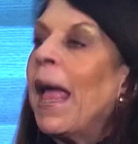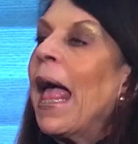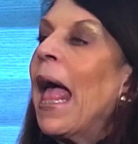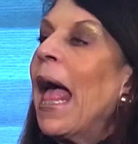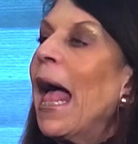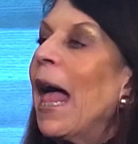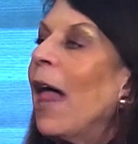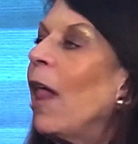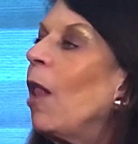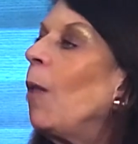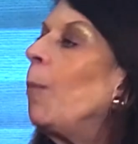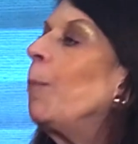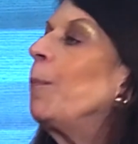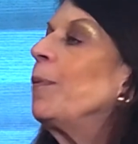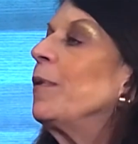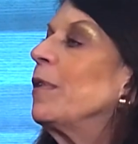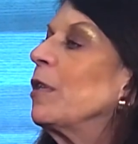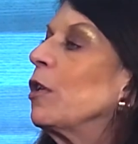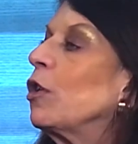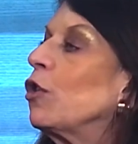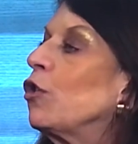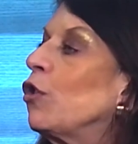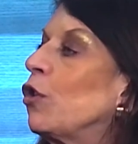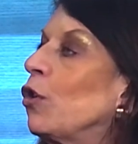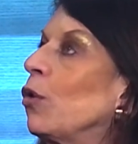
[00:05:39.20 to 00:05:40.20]
helps
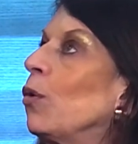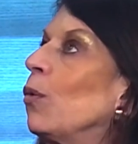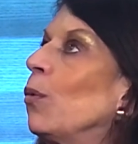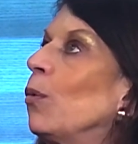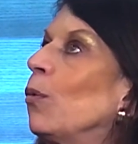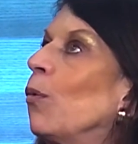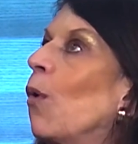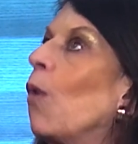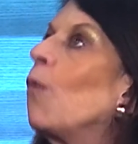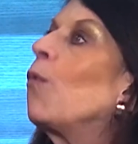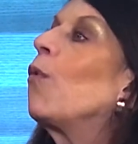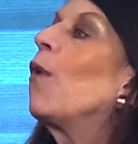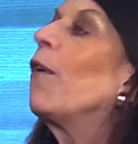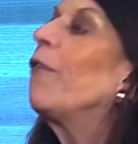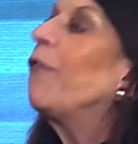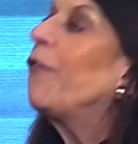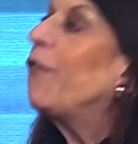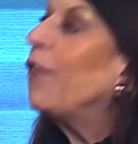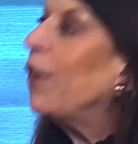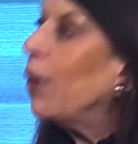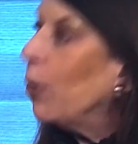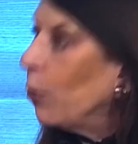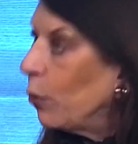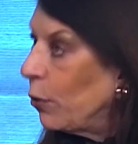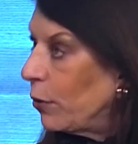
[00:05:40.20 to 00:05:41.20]
to
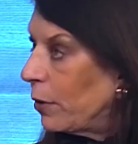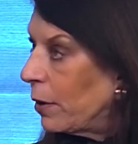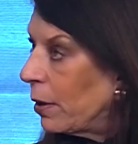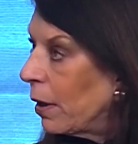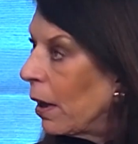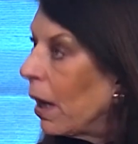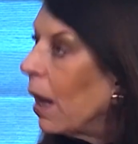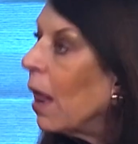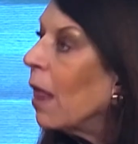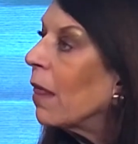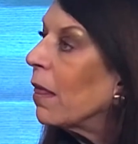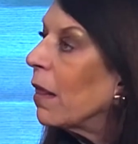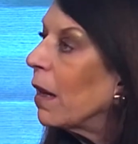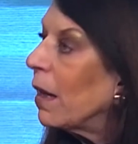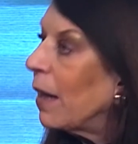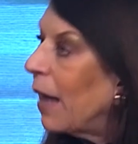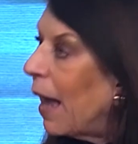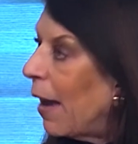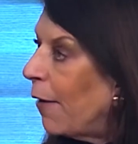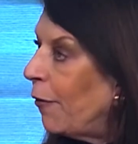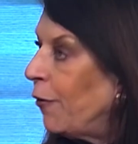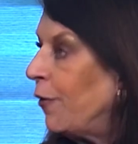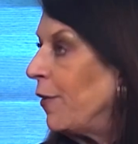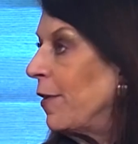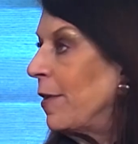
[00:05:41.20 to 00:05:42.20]
refute the
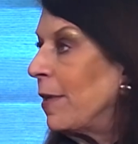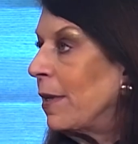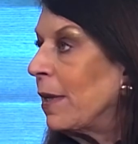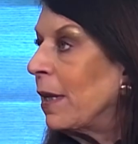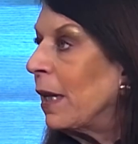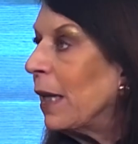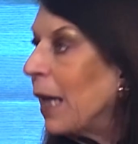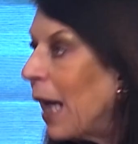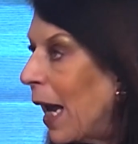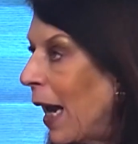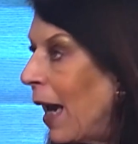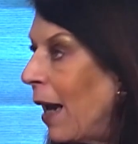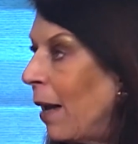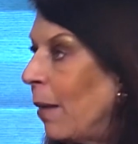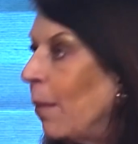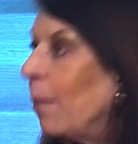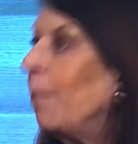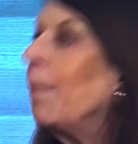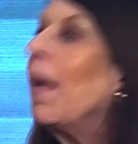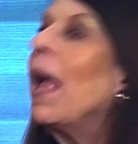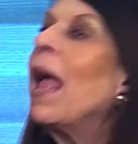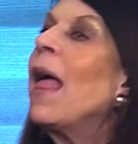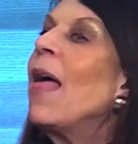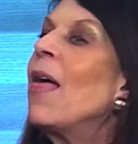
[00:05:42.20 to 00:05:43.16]
left's claim